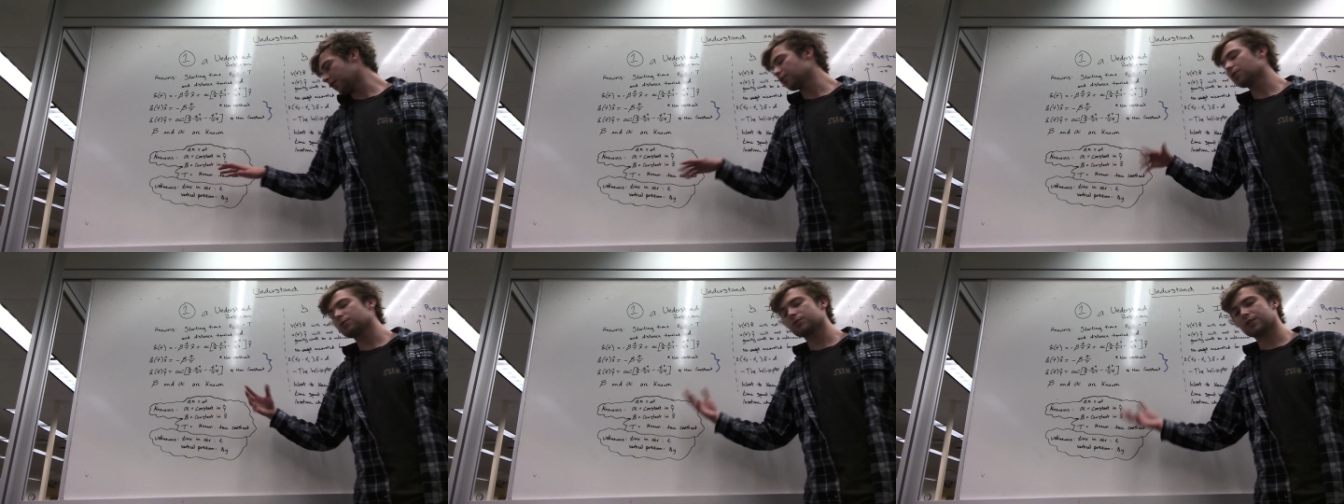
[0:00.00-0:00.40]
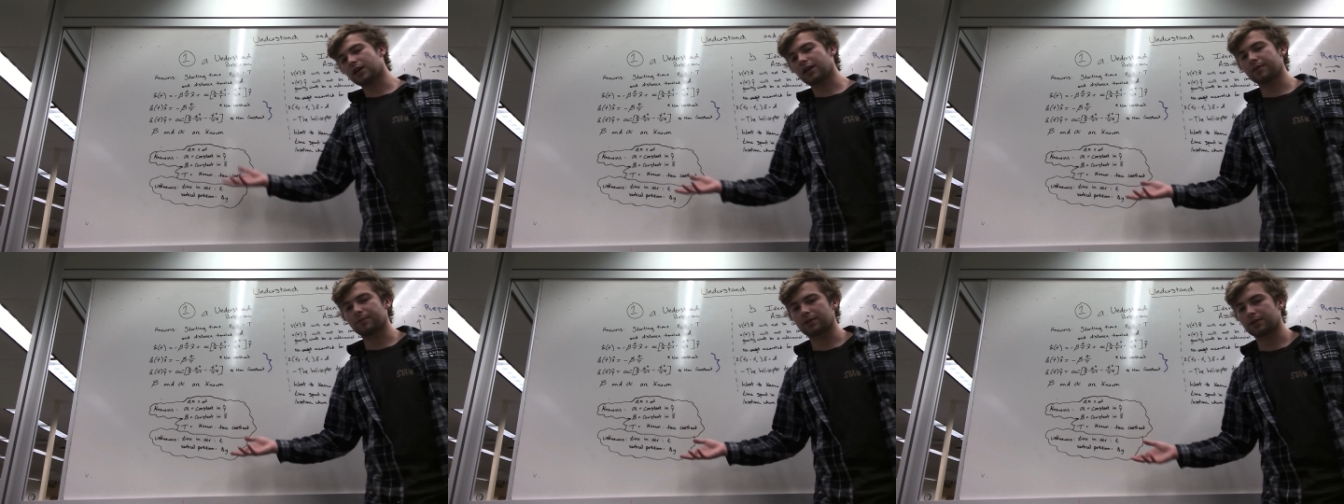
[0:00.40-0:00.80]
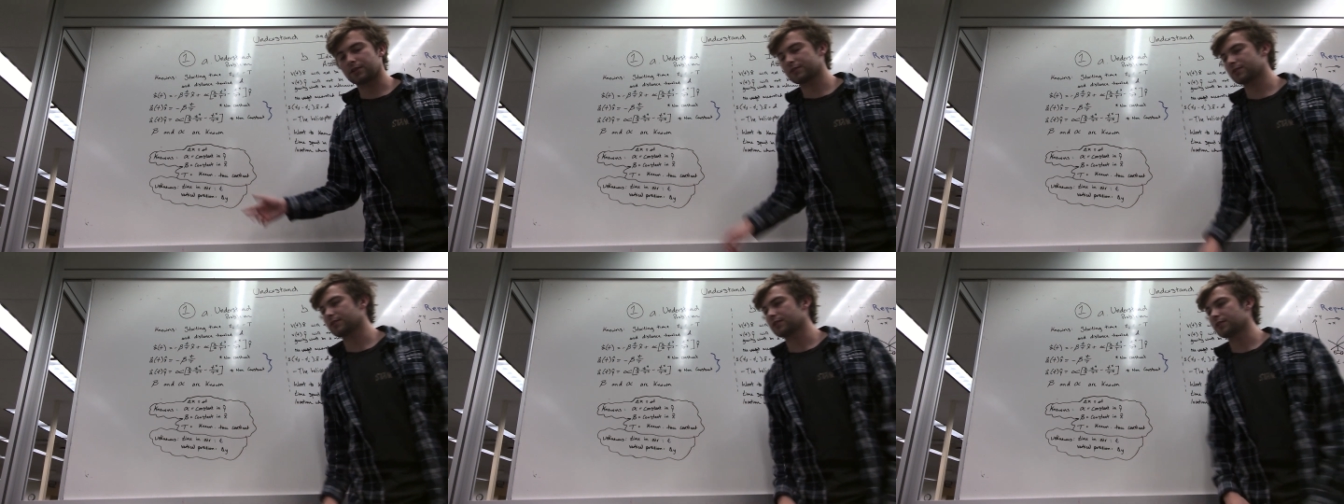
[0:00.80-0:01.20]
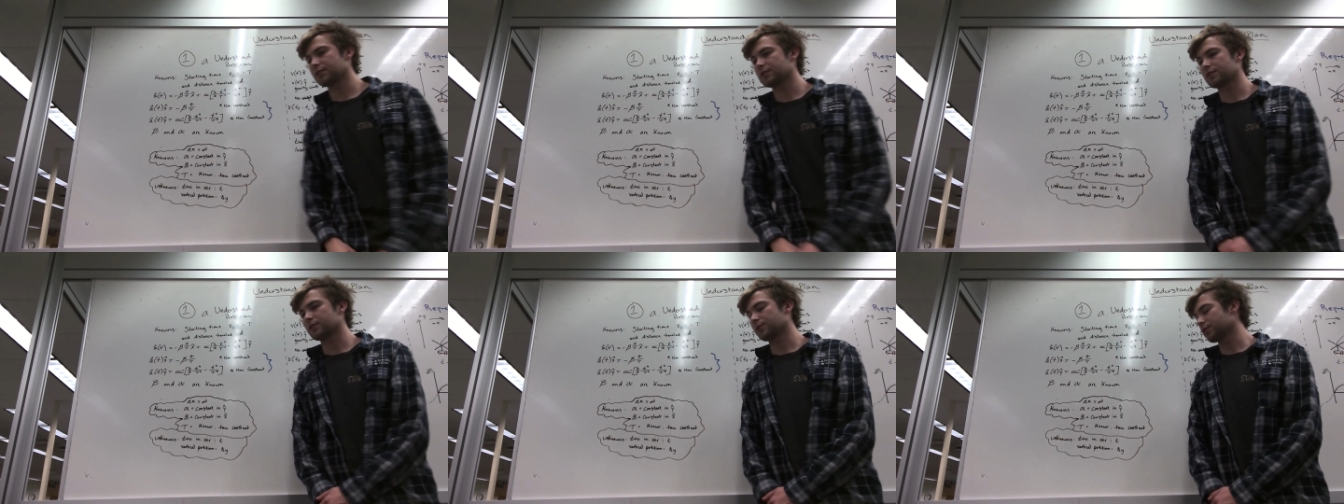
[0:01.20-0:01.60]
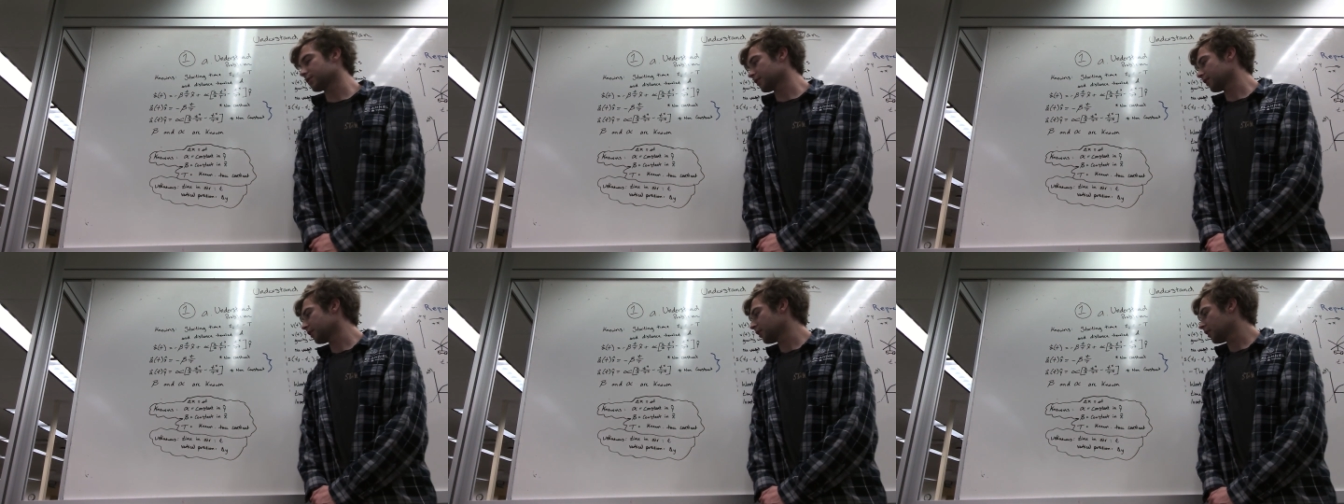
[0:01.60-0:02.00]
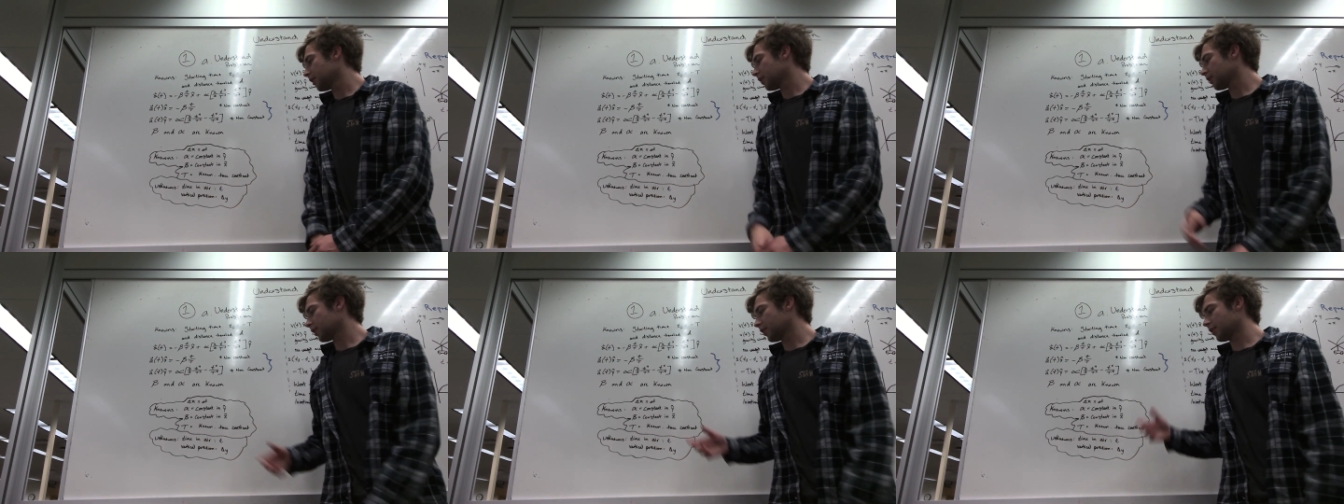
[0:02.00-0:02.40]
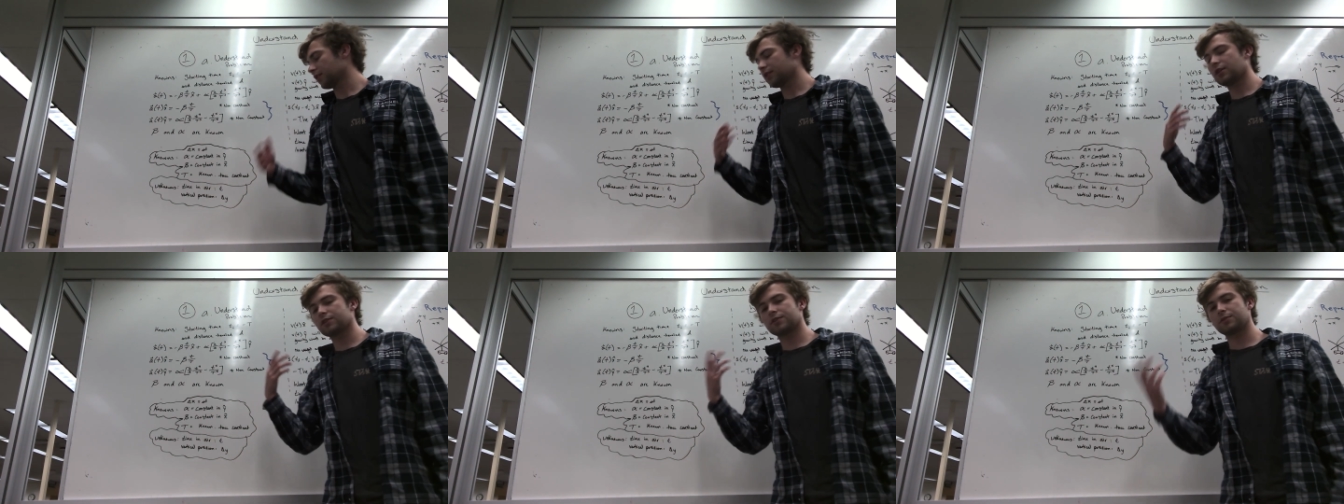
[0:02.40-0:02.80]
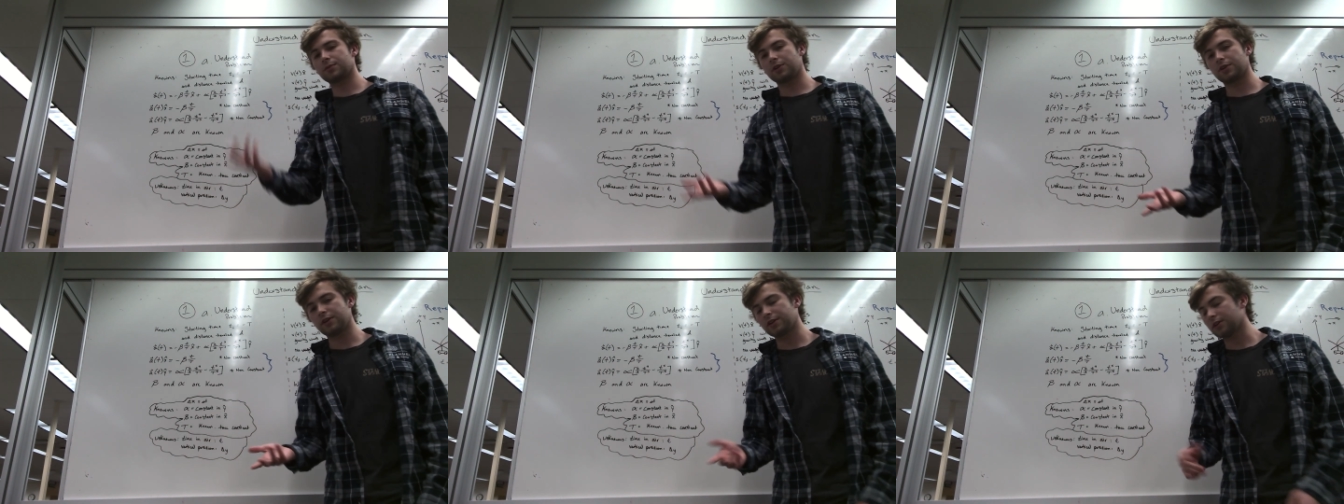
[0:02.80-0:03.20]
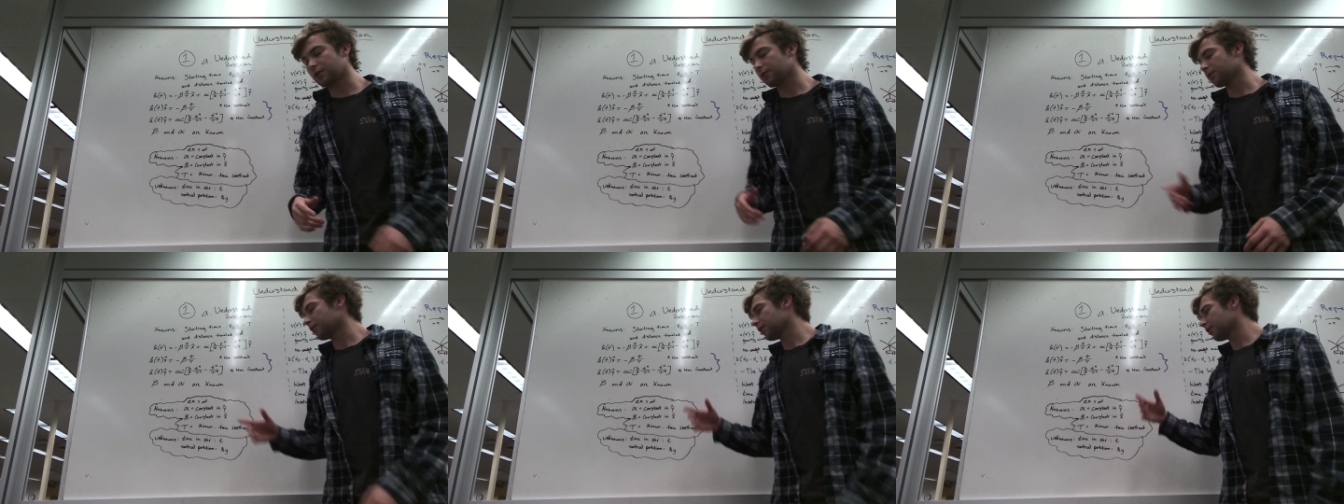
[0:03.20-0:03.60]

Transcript: known time constant. So it's a constant we already know.